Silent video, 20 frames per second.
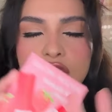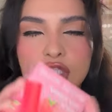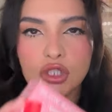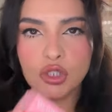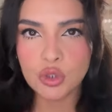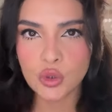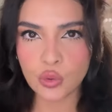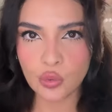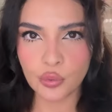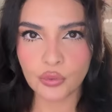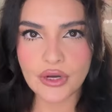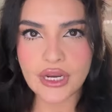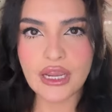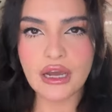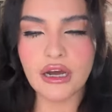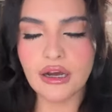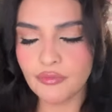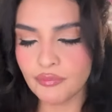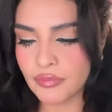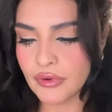to
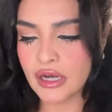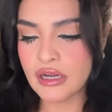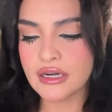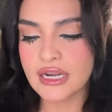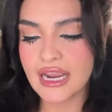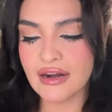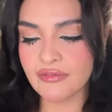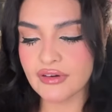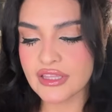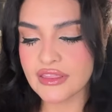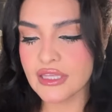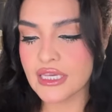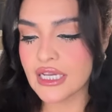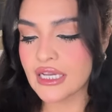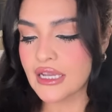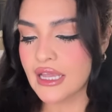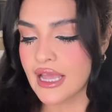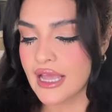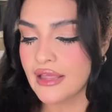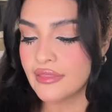re-up on
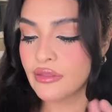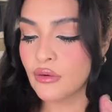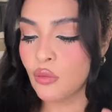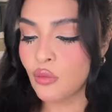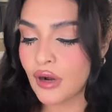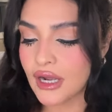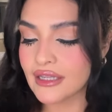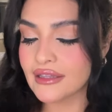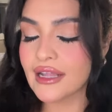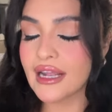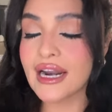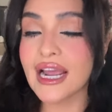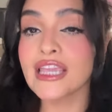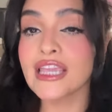everything. The one that I